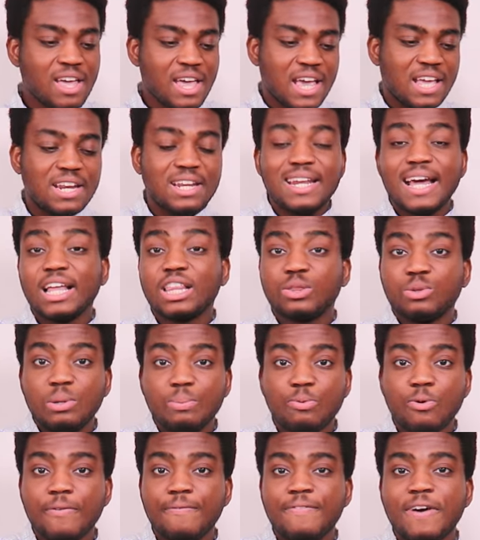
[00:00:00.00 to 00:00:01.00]
and then that
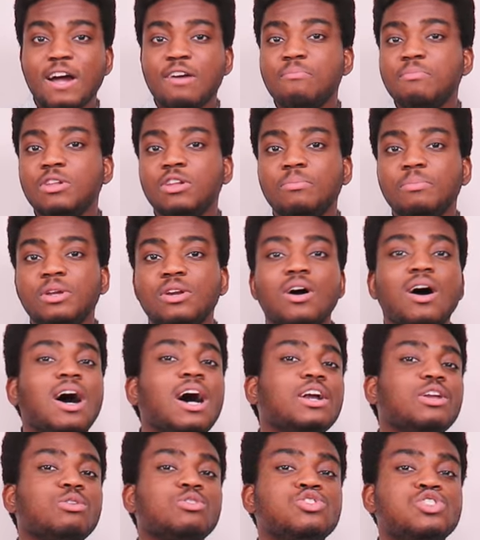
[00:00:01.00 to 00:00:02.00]
3.5 millimeter
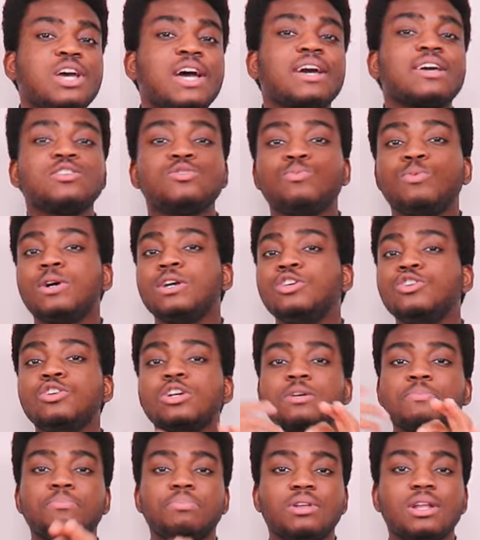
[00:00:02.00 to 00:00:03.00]
audio jack is what you
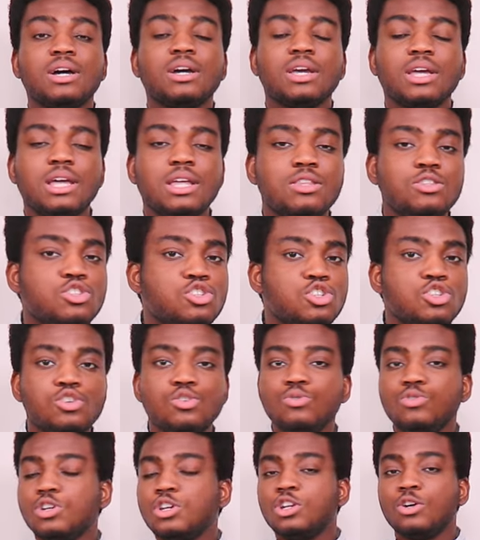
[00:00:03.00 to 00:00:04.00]
can plug
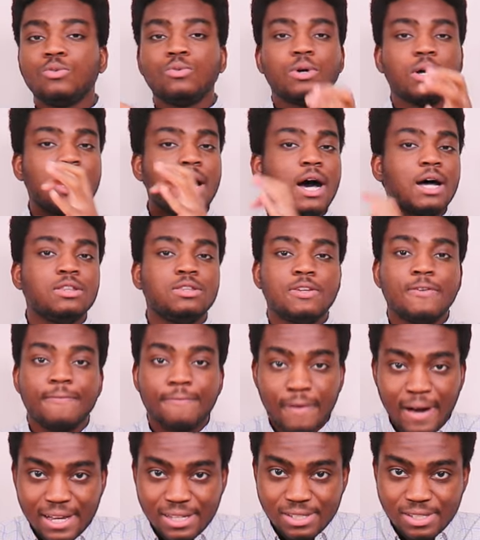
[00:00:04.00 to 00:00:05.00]
into, you know,
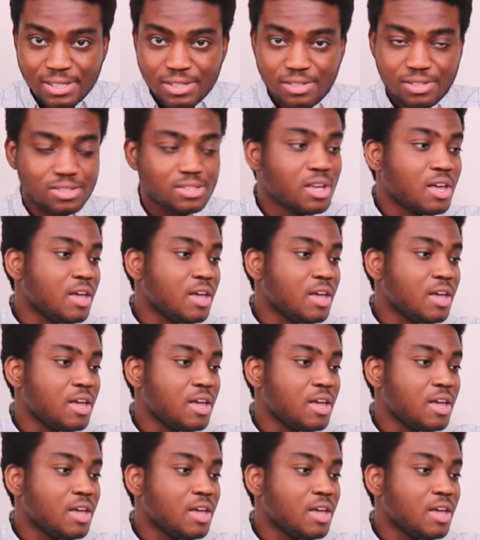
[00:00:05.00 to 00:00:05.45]
devices,